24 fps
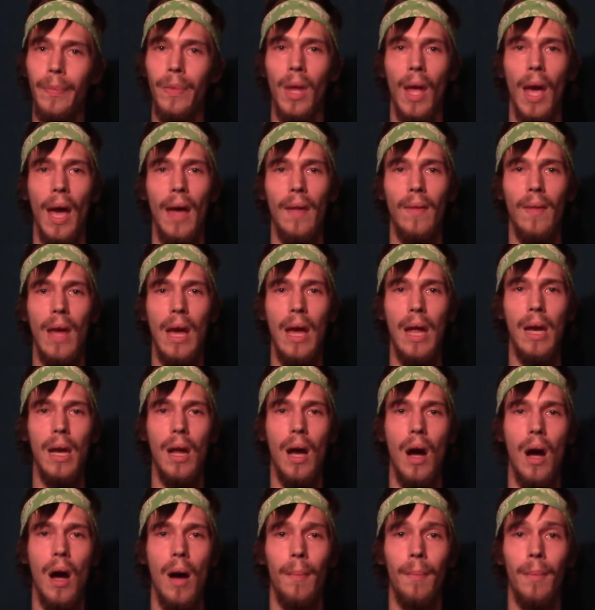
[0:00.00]
And then
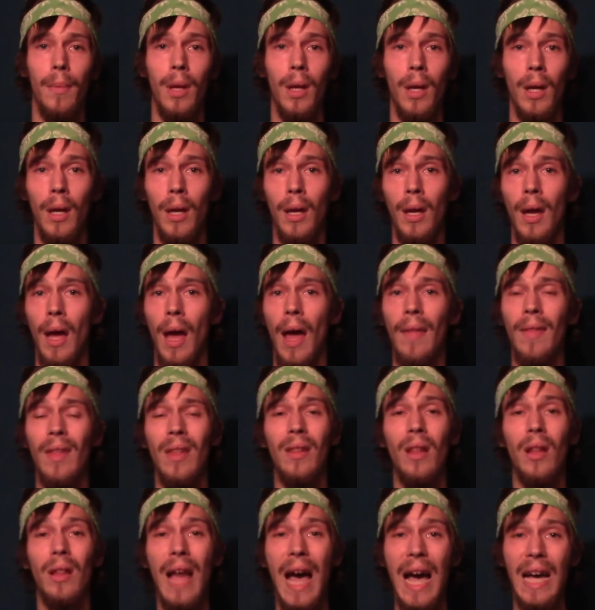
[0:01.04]

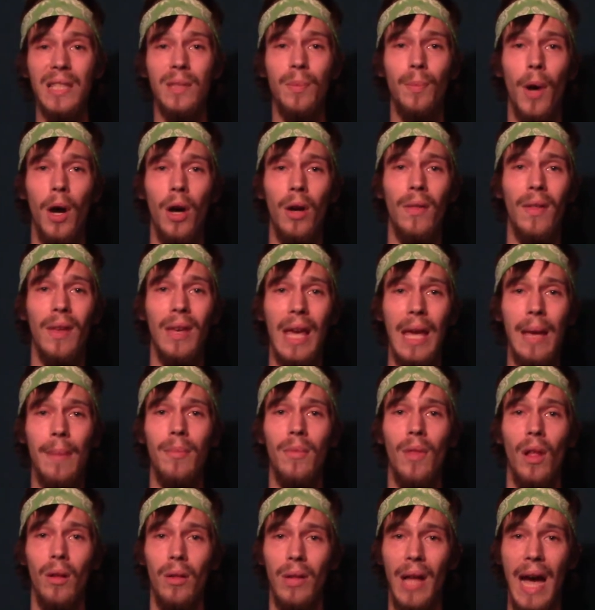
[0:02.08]
the last part of the game,
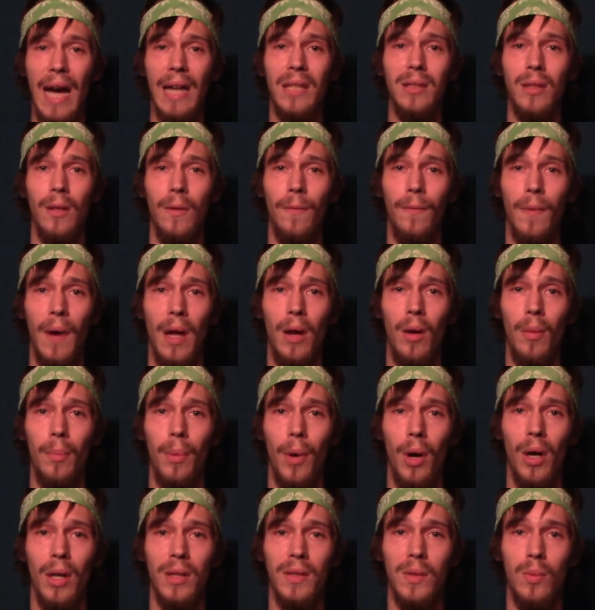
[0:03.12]
the last and final
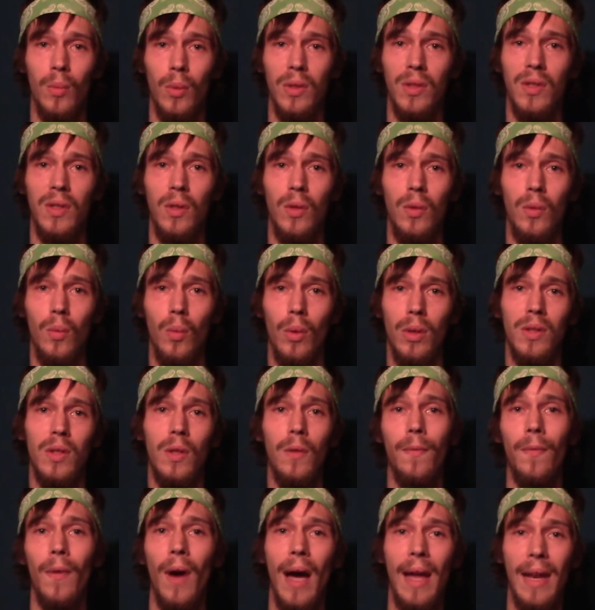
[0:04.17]
boss, once you
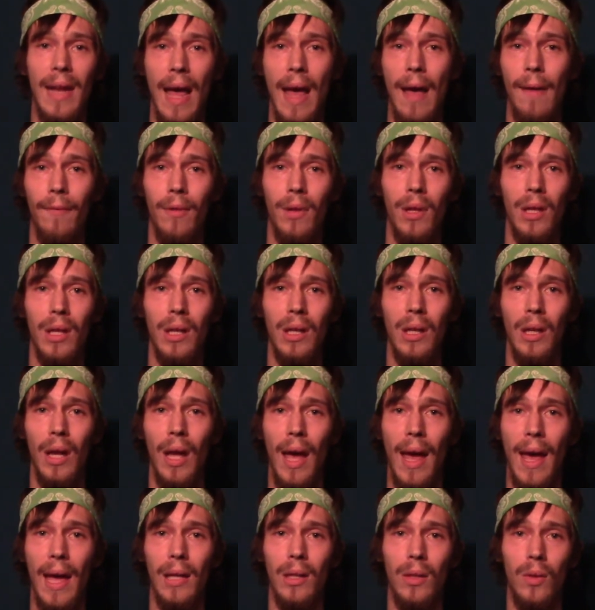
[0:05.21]
find Evelyn
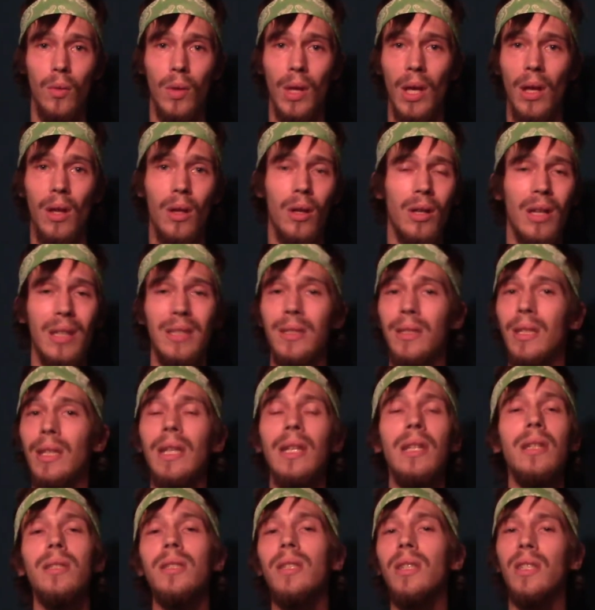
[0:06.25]
and you kill her, it's the
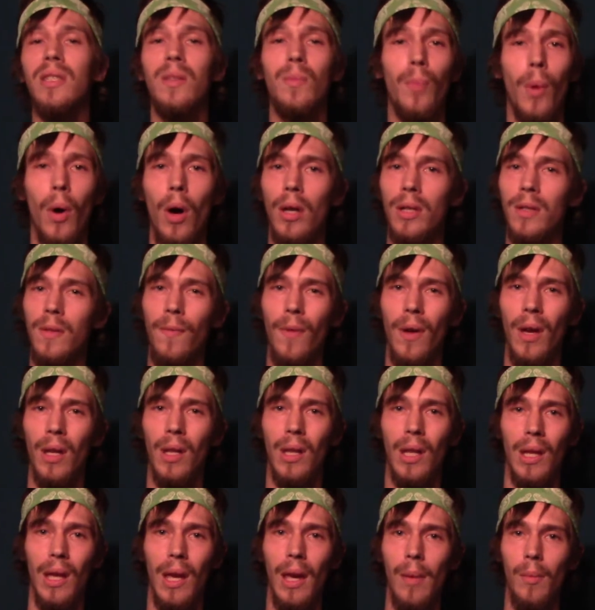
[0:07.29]
easiest boss fight in
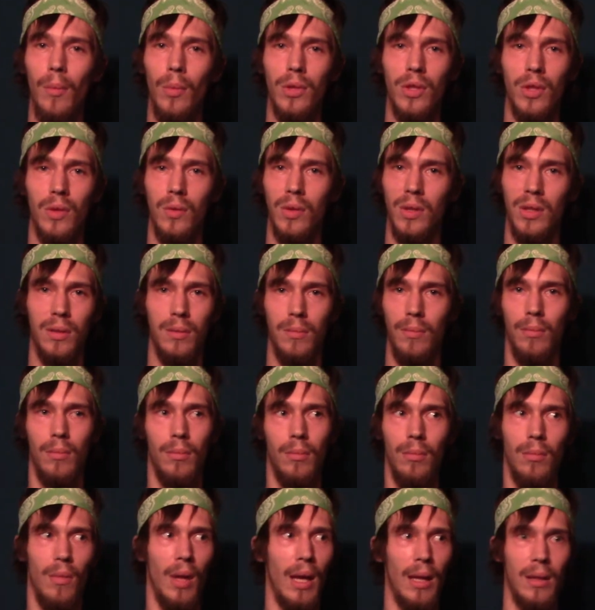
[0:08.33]
the game, which is
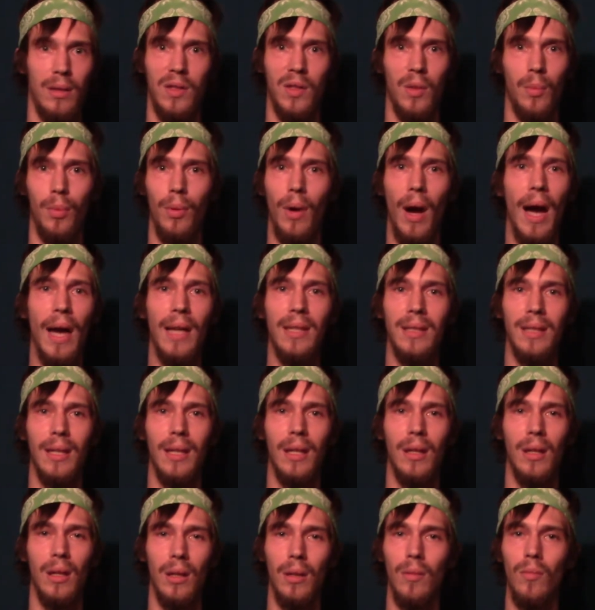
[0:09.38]
like surprising
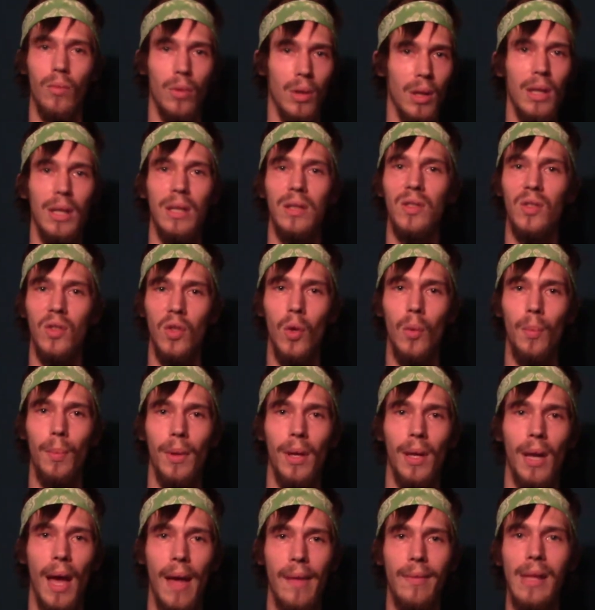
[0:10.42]
and really
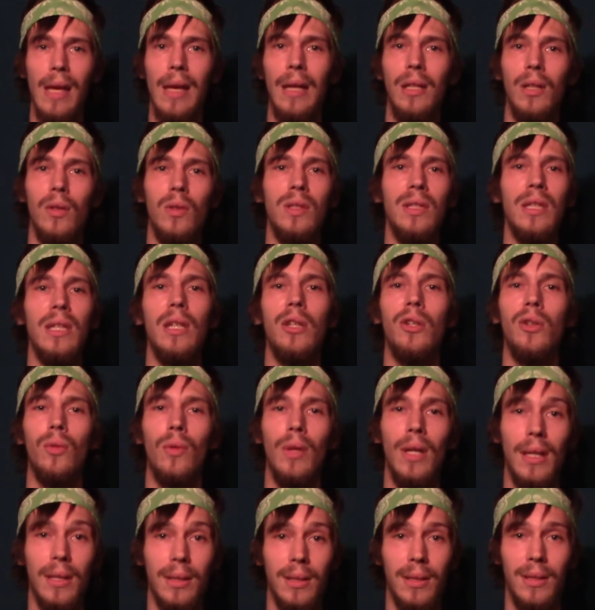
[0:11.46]
stupid. And then you see
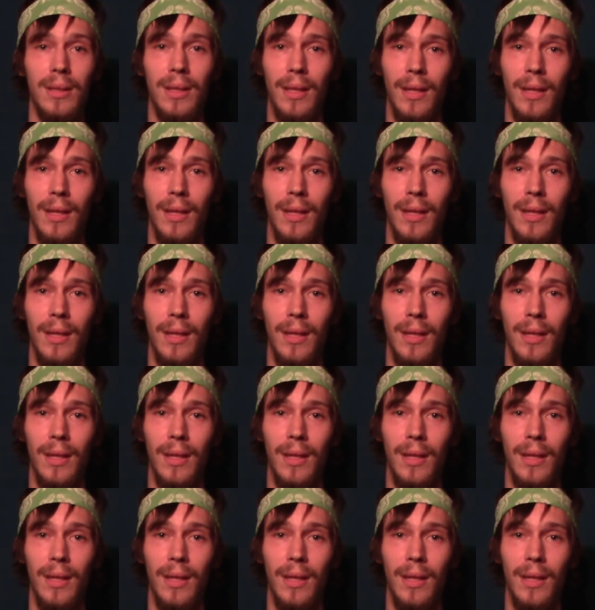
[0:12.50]
Chris